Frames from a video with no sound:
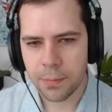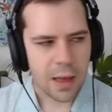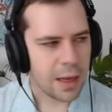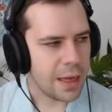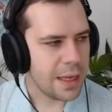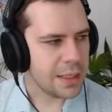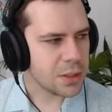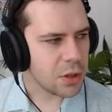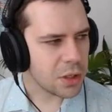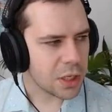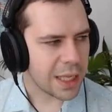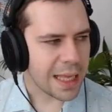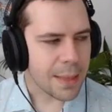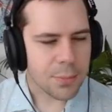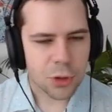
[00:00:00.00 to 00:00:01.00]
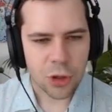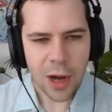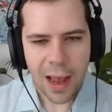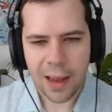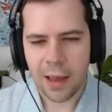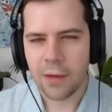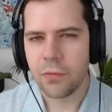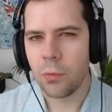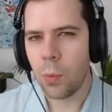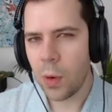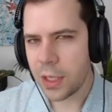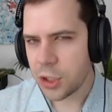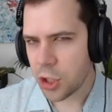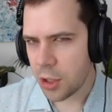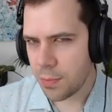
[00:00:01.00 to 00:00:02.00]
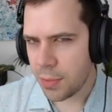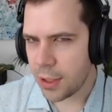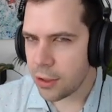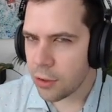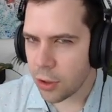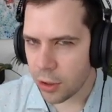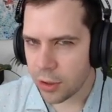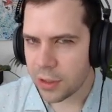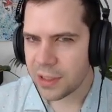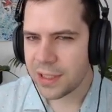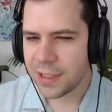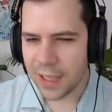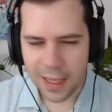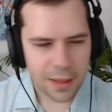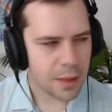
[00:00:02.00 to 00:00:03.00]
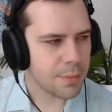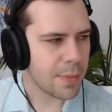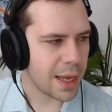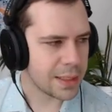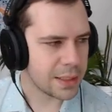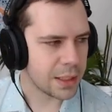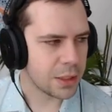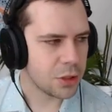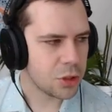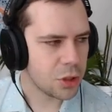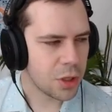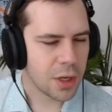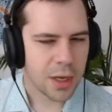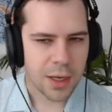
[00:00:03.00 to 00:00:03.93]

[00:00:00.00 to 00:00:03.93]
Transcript: it's going to keep track of which computer sent the message